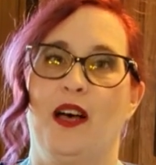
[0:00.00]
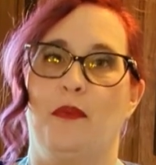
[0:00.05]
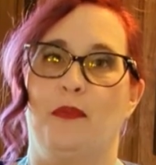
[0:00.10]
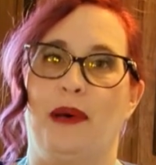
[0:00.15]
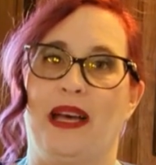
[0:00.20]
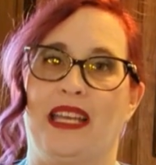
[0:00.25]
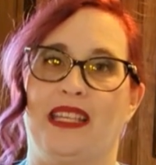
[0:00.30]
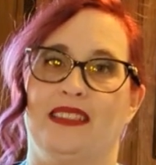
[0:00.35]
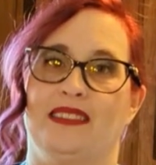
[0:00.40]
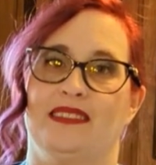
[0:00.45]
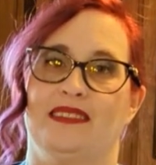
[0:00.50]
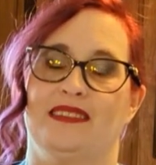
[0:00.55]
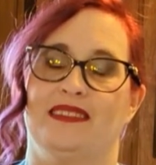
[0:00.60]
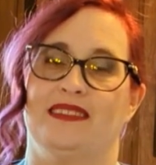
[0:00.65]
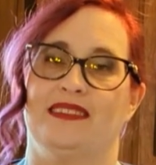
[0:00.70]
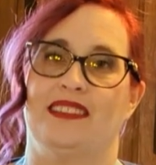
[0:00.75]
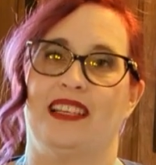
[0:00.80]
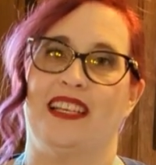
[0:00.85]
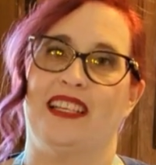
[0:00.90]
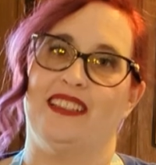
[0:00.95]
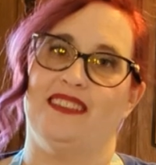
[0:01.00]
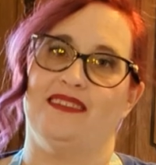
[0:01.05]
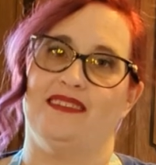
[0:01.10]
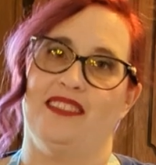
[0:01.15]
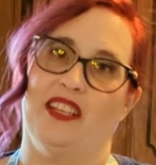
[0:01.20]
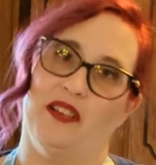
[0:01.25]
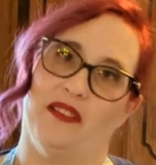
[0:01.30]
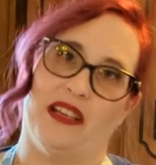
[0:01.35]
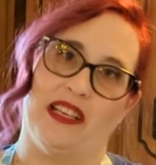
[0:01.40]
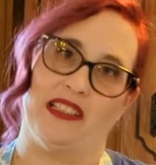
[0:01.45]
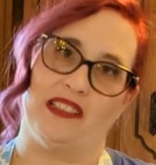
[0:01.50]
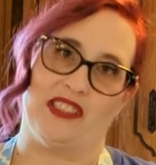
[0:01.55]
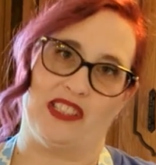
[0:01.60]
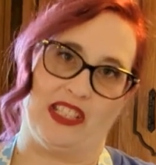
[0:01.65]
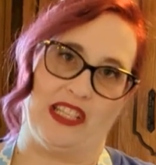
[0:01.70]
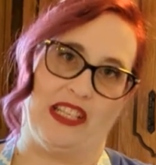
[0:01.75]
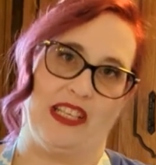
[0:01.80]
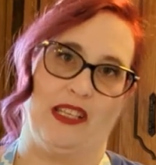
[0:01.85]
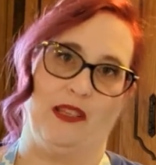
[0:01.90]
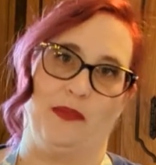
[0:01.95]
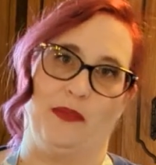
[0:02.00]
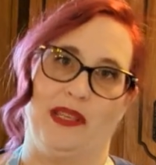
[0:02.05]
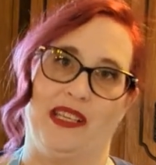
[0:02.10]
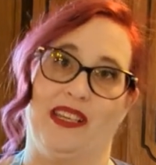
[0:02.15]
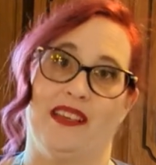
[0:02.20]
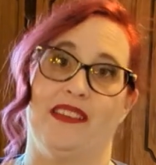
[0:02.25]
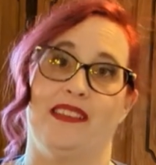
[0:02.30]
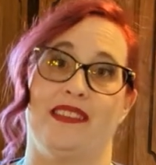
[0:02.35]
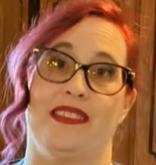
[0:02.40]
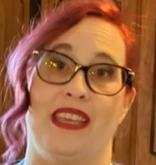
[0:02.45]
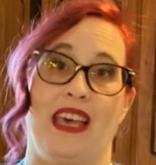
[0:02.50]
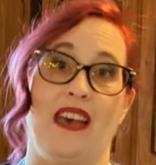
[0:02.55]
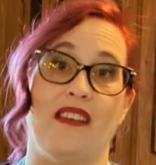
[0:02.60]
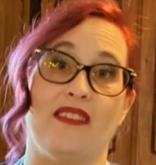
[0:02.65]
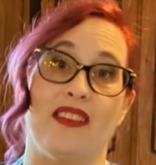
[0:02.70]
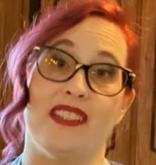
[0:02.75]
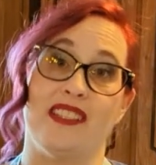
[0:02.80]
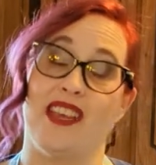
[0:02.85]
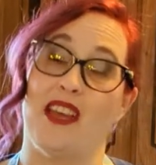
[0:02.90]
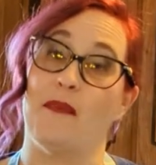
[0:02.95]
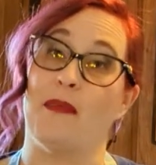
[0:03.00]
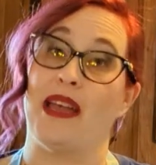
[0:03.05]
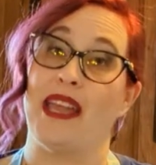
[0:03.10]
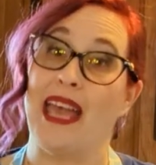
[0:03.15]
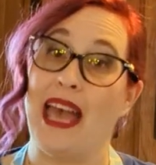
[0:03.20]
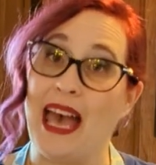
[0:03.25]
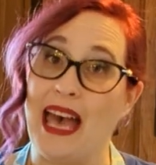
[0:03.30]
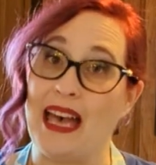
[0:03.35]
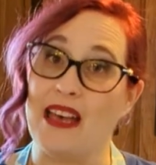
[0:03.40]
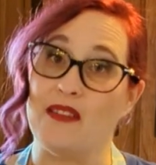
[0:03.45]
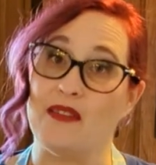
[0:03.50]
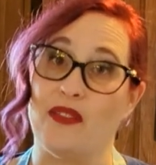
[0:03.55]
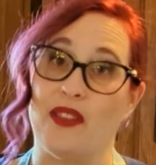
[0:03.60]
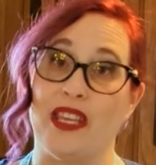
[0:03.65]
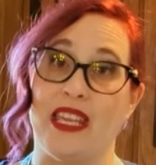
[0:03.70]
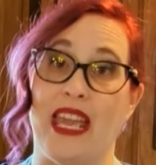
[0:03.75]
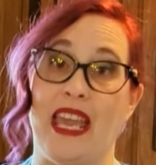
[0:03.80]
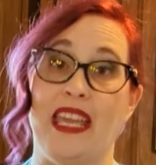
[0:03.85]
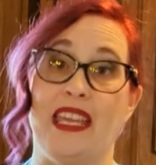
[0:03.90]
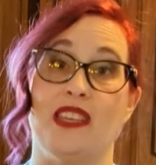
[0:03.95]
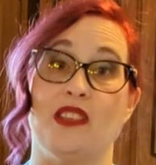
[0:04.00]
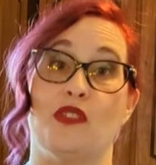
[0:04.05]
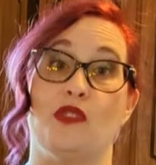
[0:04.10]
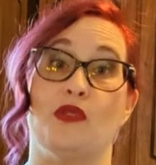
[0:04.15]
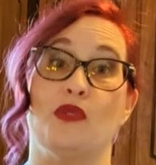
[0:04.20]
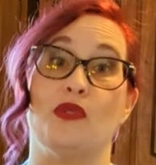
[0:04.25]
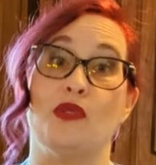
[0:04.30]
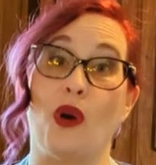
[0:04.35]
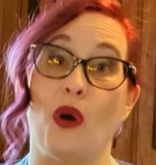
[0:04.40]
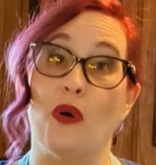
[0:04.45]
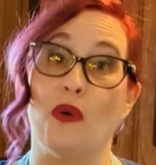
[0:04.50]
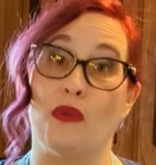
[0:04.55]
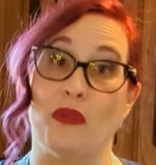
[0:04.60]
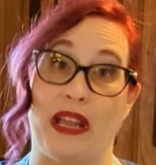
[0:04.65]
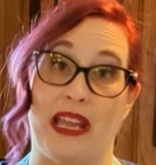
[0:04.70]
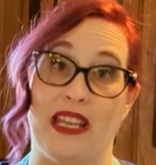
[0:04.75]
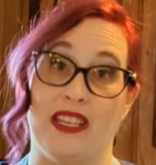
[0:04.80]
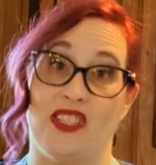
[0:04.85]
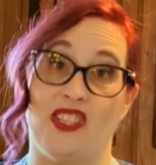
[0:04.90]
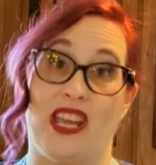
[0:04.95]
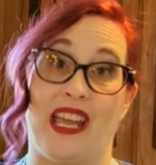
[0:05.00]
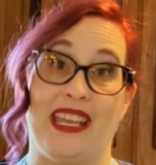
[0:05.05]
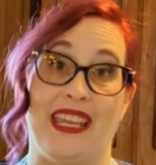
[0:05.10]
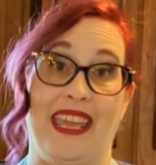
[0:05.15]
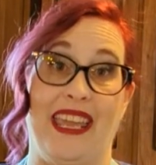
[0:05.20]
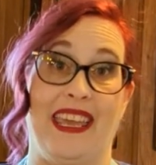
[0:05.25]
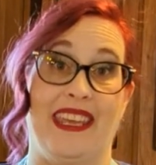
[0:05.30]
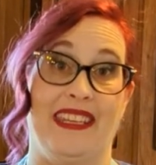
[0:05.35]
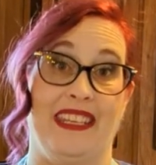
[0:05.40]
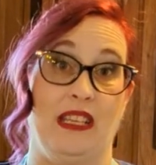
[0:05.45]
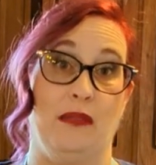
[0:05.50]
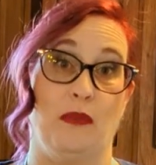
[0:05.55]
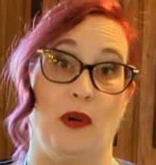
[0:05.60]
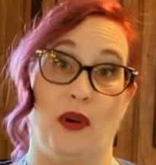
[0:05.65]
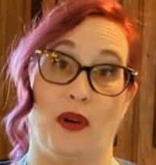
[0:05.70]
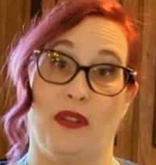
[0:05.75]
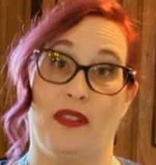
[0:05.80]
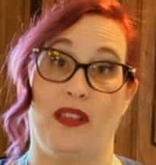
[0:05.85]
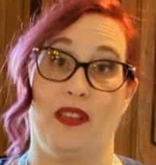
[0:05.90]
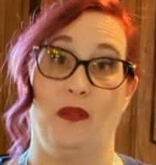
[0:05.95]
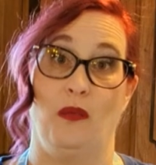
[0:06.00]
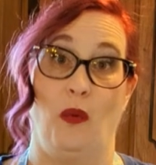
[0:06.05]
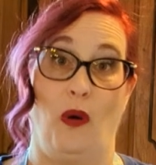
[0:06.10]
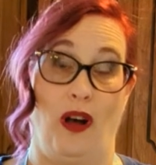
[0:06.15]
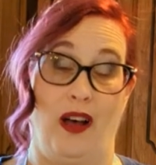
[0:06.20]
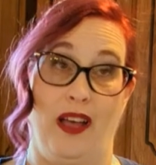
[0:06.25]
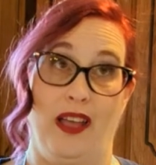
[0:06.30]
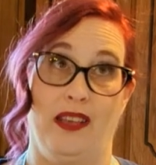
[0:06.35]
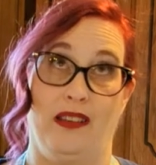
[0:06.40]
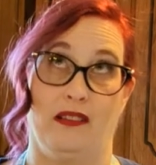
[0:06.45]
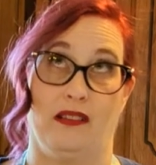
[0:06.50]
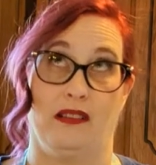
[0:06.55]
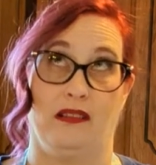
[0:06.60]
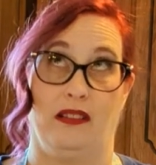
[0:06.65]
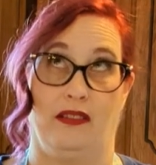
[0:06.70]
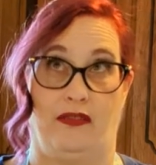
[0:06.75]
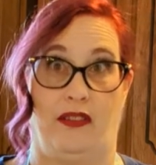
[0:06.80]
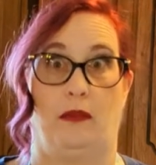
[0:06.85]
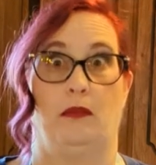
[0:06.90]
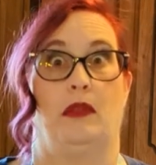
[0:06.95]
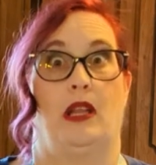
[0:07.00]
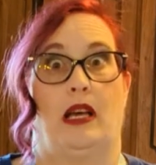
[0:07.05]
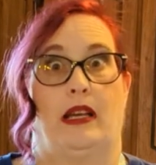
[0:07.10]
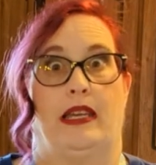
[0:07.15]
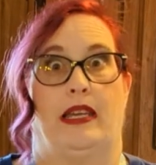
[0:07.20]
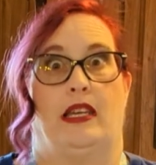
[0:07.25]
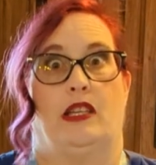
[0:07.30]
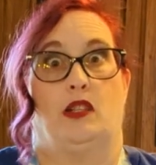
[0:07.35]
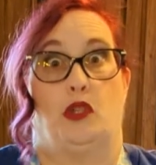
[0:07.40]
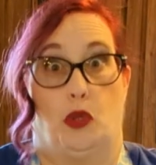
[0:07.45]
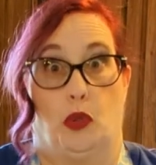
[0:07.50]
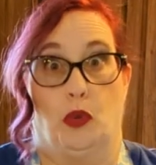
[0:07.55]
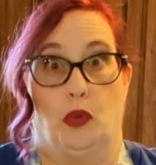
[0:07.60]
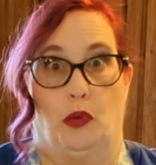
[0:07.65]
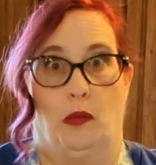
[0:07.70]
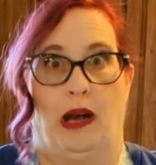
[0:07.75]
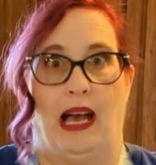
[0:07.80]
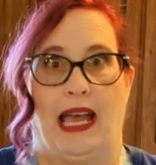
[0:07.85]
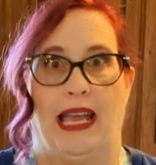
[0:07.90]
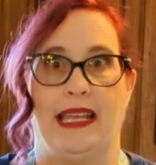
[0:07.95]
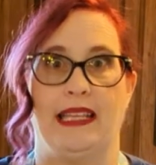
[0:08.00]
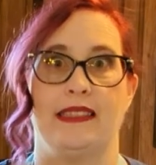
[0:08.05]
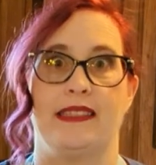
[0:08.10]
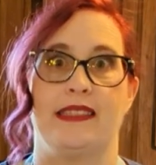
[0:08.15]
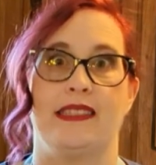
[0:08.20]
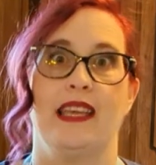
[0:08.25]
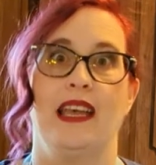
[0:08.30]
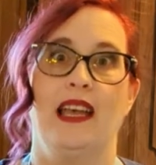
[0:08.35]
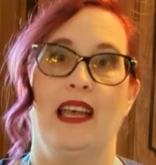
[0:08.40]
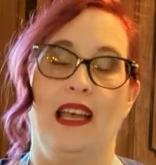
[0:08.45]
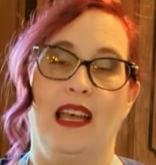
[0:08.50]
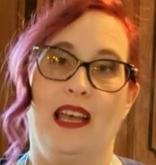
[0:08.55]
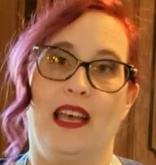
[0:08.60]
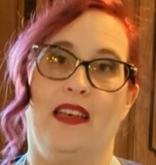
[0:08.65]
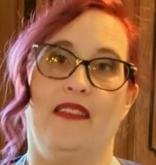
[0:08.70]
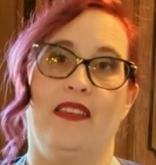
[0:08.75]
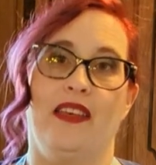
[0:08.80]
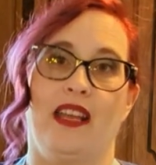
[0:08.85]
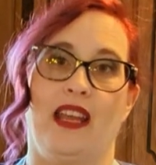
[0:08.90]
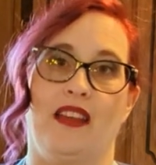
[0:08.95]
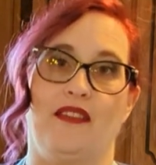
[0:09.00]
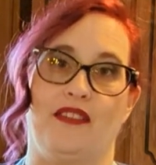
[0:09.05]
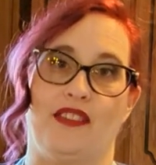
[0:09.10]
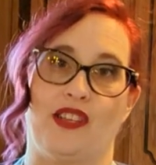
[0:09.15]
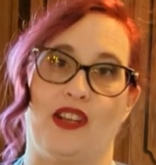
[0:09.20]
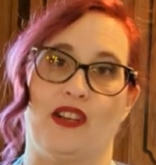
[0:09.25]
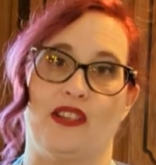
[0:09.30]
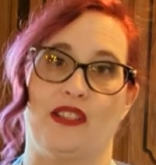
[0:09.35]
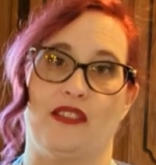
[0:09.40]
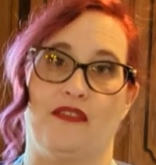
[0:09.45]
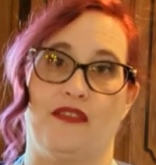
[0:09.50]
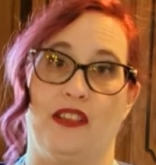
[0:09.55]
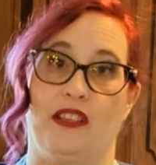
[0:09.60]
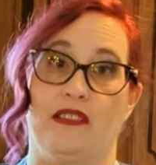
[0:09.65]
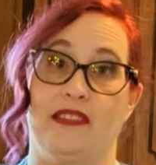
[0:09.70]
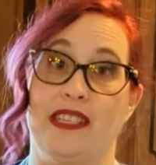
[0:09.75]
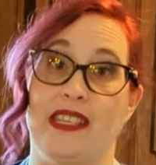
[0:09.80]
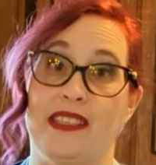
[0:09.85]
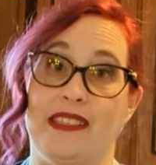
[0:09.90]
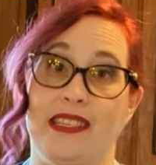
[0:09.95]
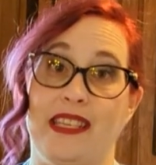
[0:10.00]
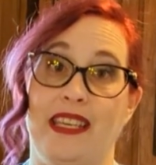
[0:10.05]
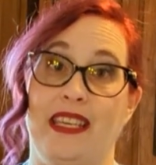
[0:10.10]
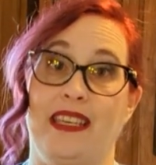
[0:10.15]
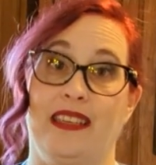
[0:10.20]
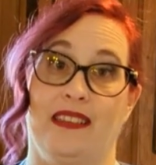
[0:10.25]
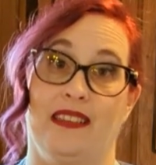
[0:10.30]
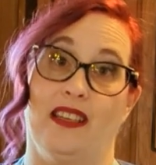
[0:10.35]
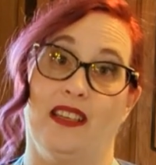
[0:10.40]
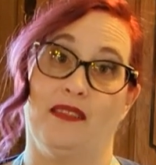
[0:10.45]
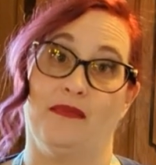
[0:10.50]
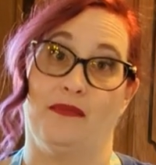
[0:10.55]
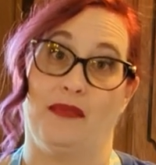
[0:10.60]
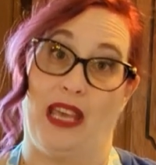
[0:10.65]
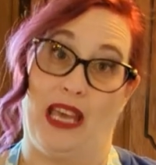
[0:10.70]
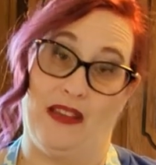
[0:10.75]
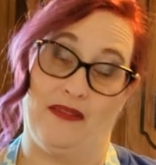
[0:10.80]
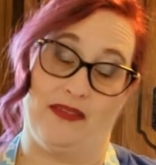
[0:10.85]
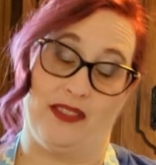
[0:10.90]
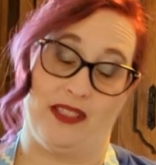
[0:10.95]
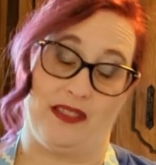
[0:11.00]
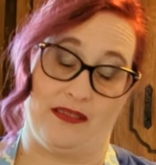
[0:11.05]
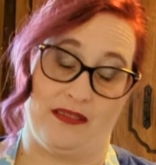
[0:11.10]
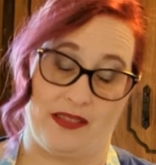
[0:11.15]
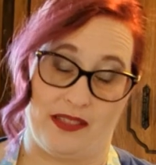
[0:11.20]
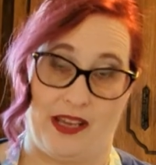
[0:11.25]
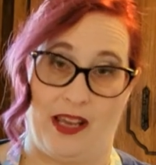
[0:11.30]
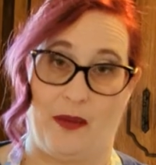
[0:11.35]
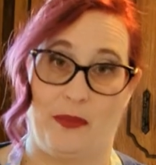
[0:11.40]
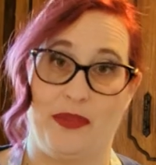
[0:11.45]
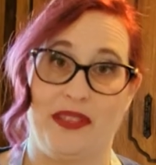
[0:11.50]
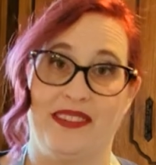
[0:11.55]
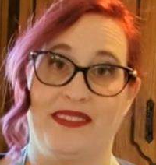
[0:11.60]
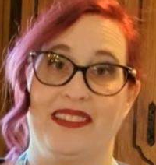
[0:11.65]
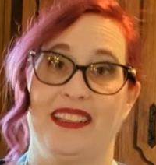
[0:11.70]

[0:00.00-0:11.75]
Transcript: but I know I shouldn't because every time I have, the cake is so rich I can't eat more than one, or if I'm lucky, 2 bites, and then I start to feel dizzy and I have to stop.